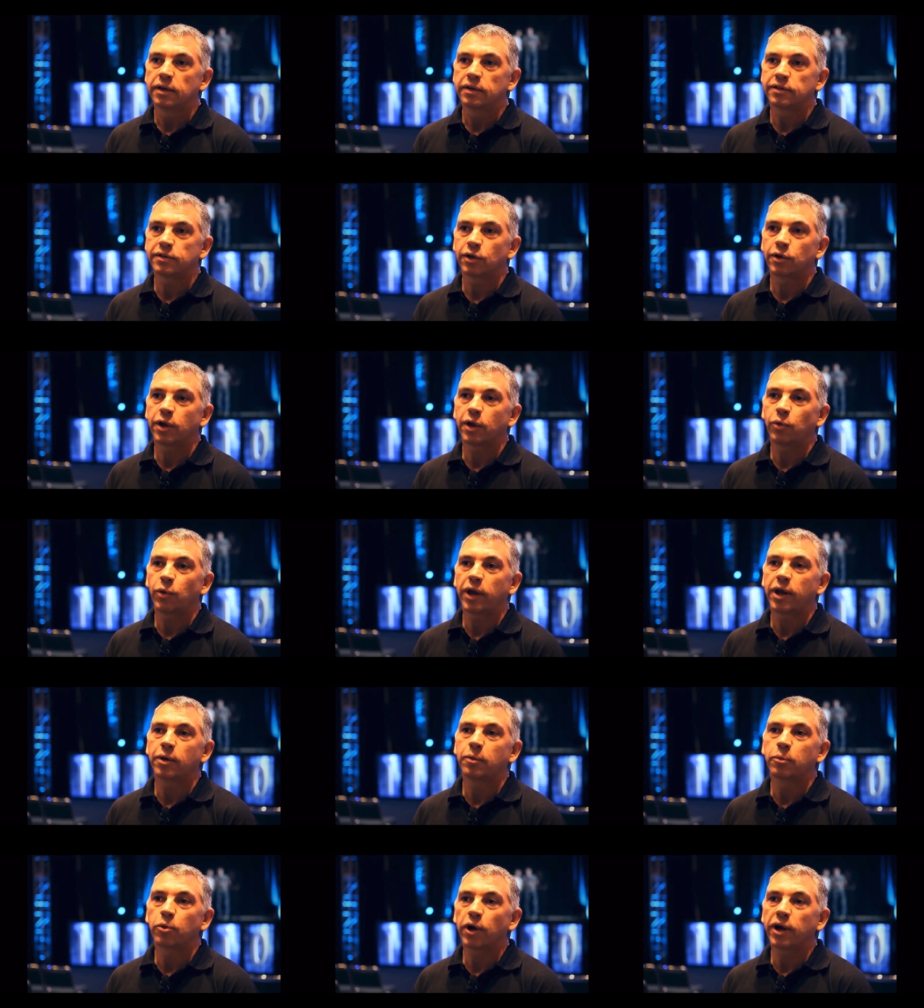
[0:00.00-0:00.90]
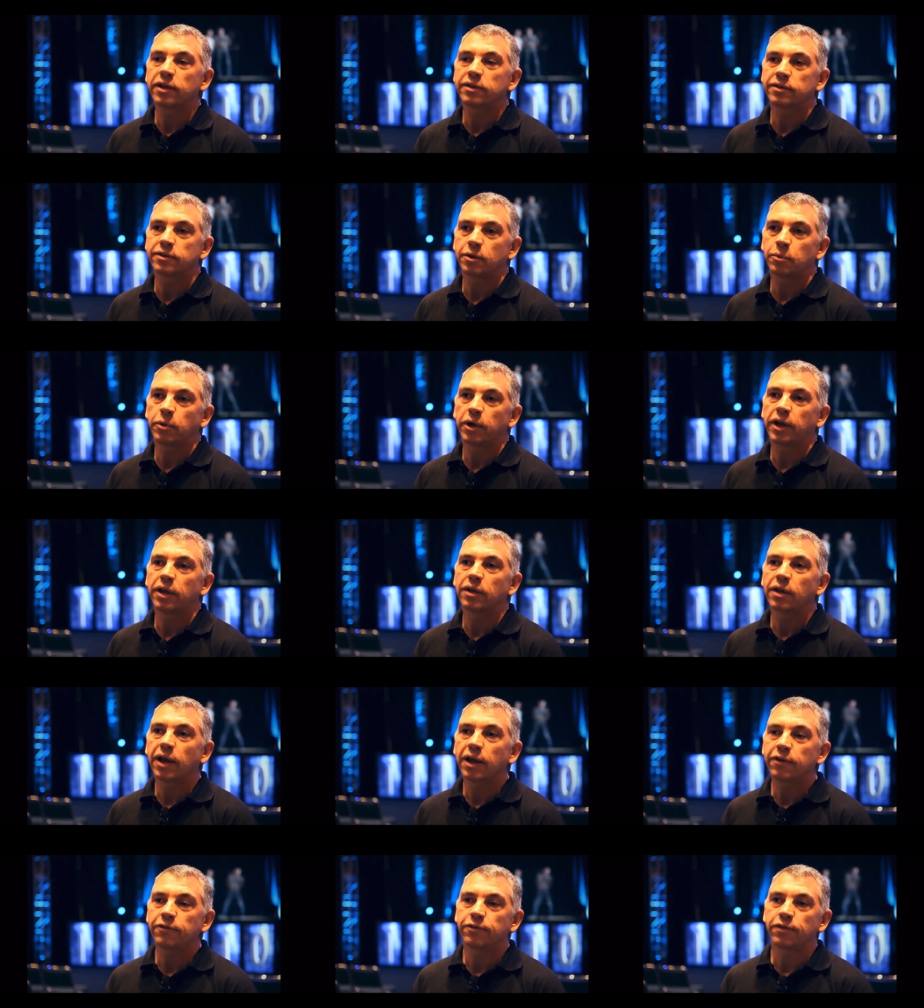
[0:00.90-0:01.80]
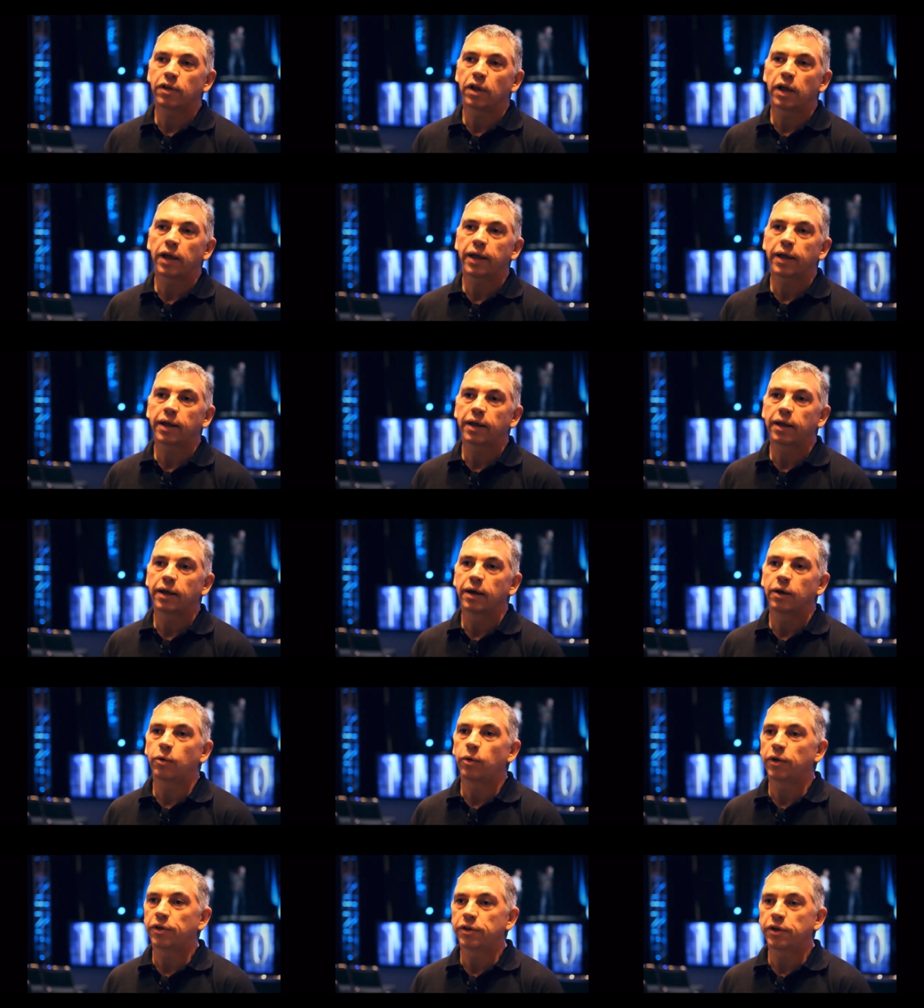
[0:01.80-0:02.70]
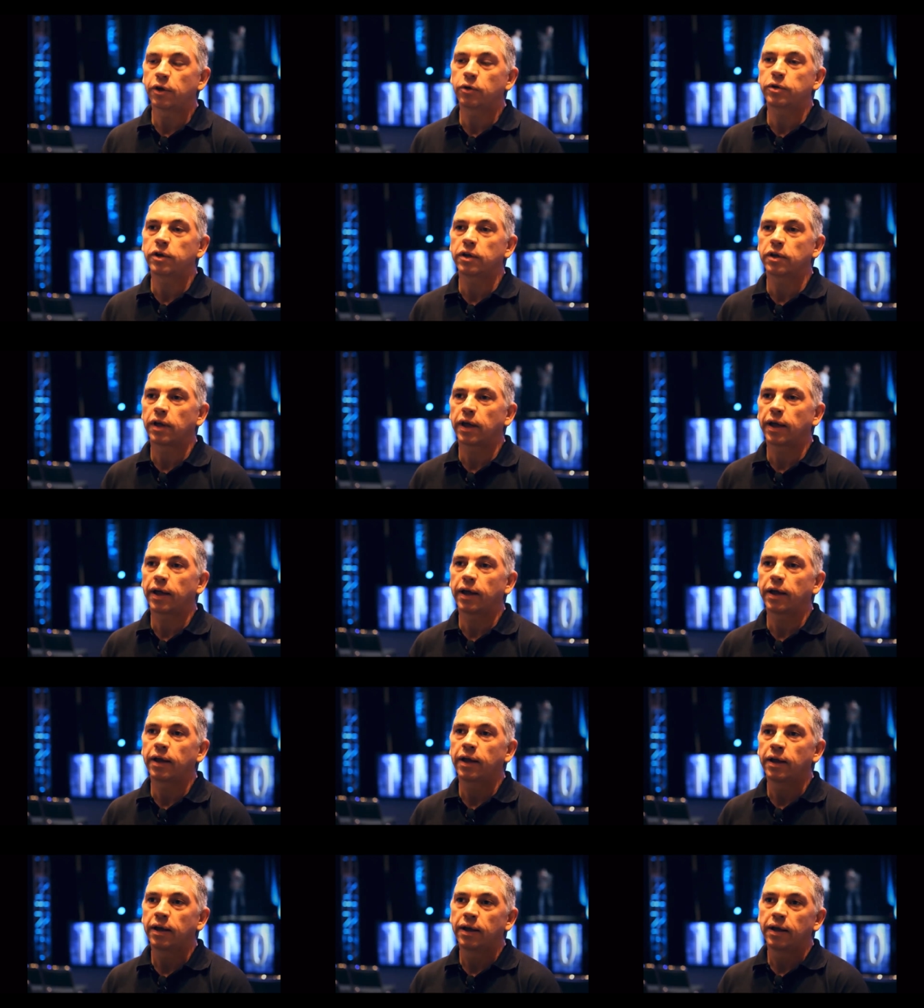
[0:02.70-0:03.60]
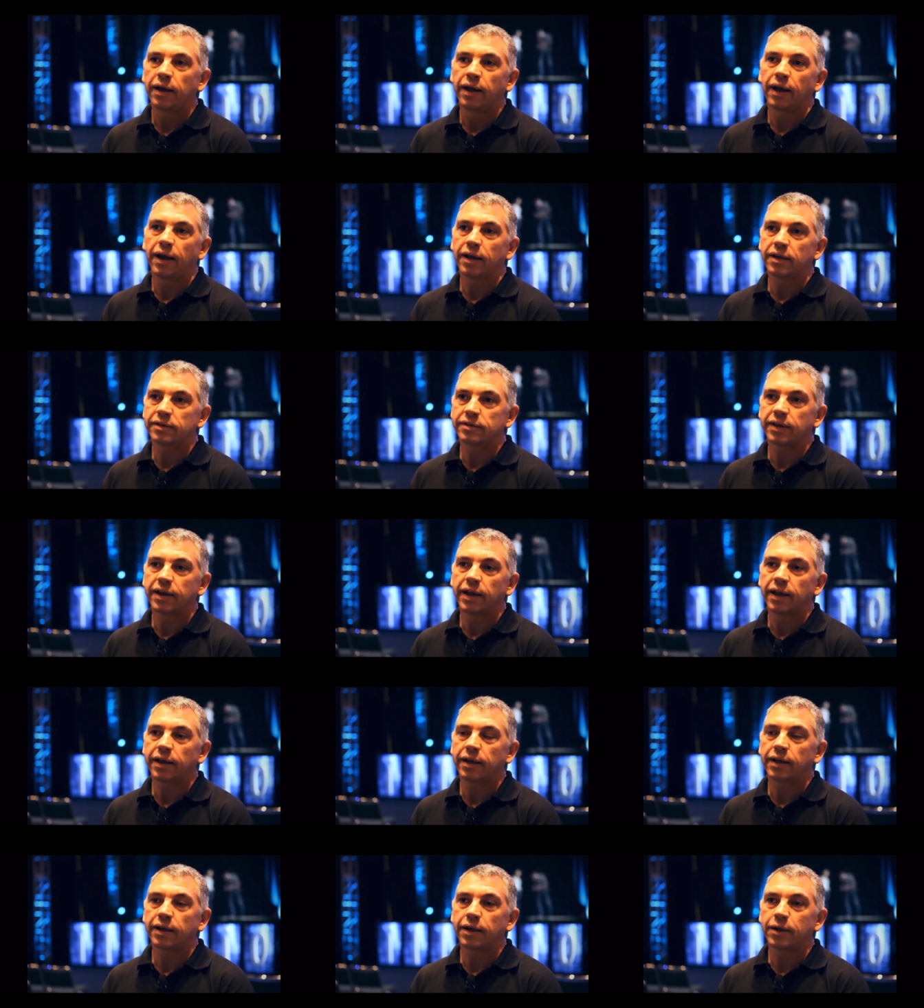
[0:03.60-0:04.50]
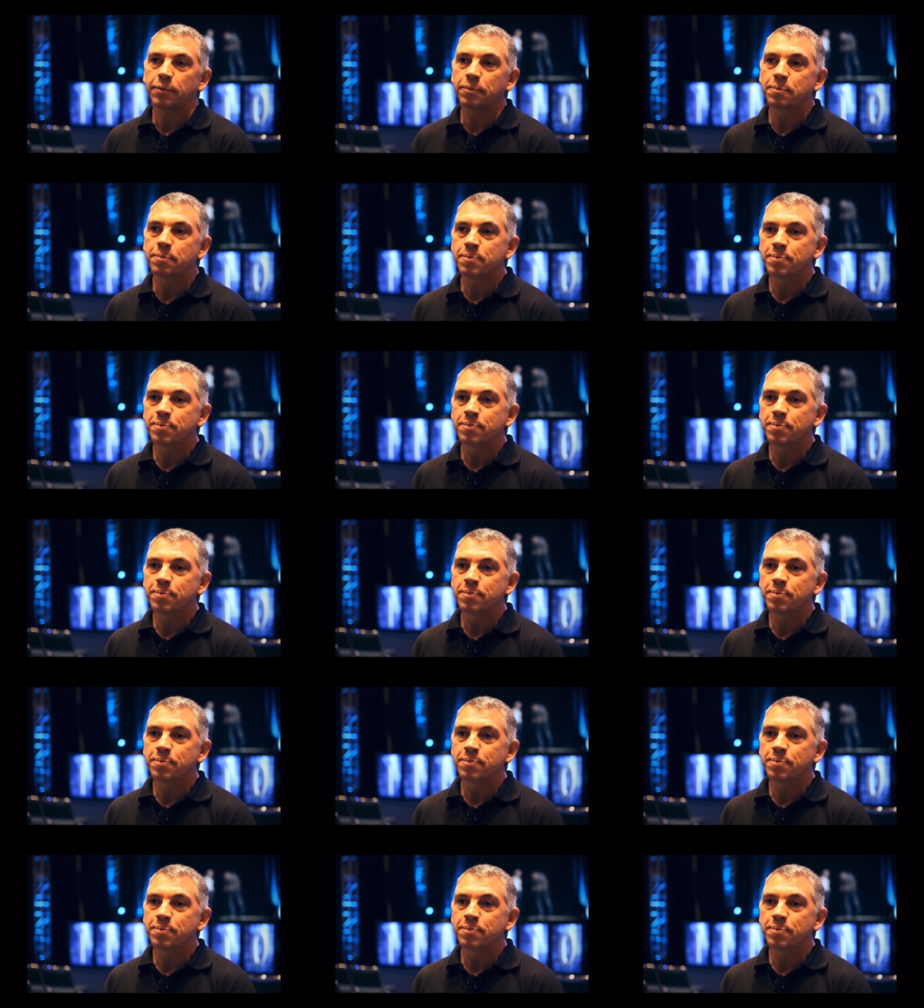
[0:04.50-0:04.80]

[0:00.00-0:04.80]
so that we can bring somebody lifelike with no delay as a uh,